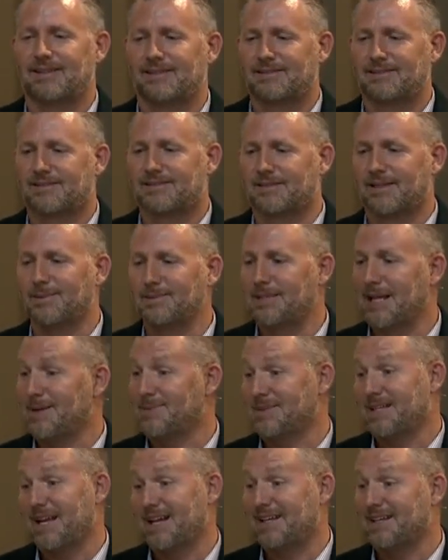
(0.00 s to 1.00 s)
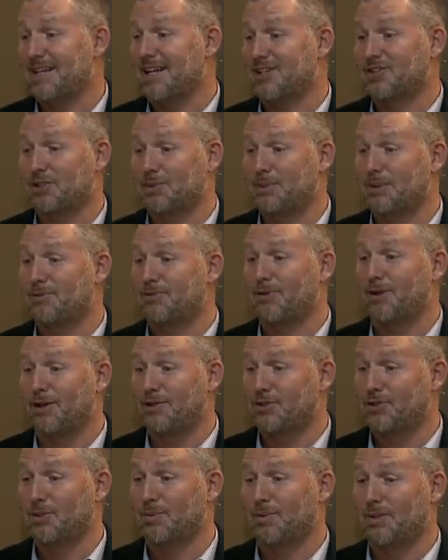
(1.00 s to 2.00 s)
Sometimes that can actually be
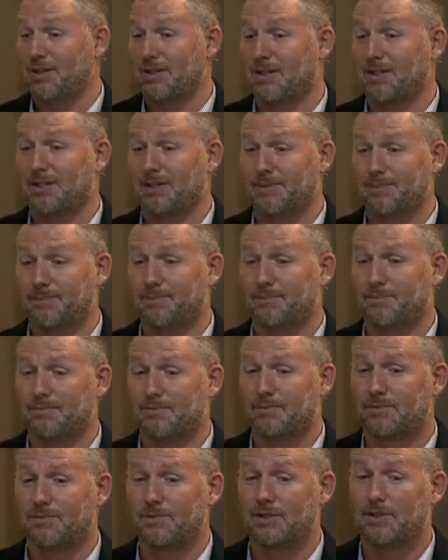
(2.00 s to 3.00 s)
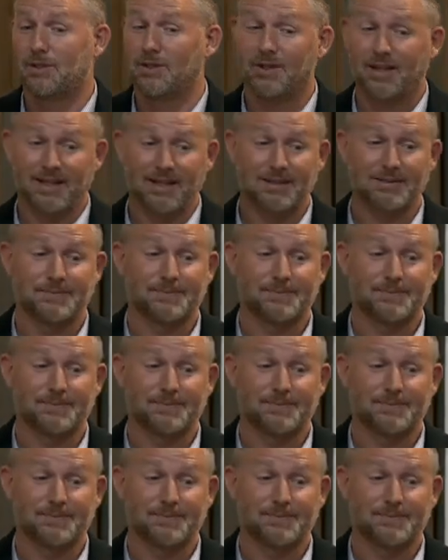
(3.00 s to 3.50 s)
false humility. You know that?